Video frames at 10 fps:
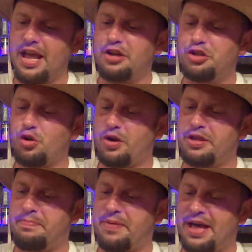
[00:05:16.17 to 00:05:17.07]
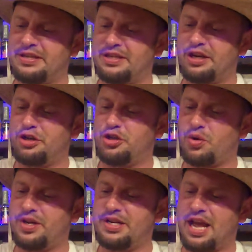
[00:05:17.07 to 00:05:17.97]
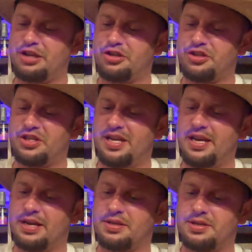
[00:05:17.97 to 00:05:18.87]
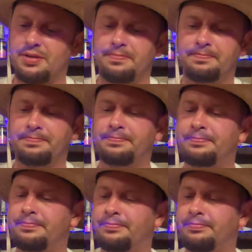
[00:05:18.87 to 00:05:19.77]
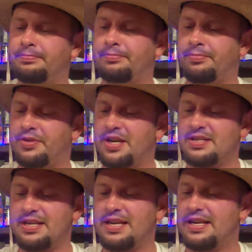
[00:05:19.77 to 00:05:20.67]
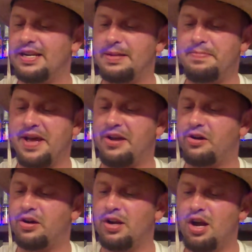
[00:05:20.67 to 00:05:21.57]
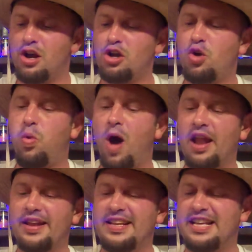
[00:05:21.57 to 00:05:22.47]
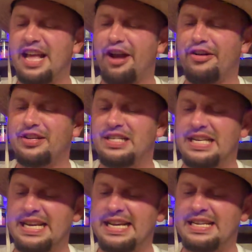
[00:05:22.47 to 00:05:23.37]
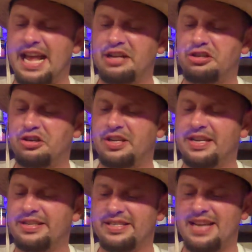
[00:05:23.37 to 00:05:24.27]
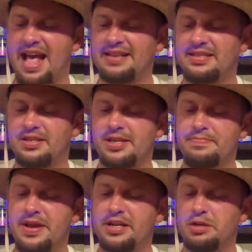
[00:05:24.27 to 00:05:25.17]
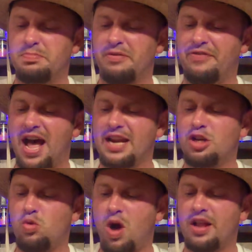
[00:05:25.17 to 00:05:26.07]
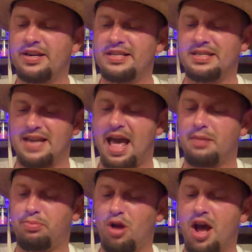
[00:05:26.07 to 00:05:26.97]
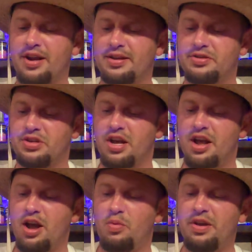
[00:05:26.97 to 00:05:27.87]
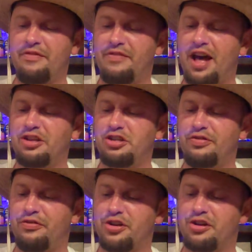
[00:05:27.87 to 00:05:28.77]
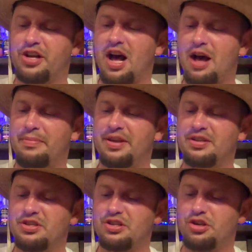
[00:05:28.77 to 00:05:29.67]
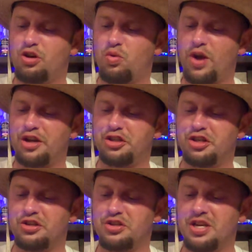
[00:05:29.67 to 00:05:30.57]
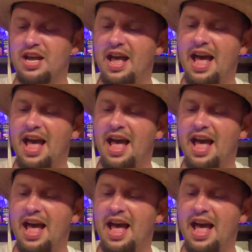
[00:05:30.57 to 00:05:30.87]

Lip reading: Enjoy the best and enjoy nature's kiss. Doesn't get any better. Quality guaranteed. Nature Kiss Snacks is committed to providing quality snack products. We invite you for your comments and your questions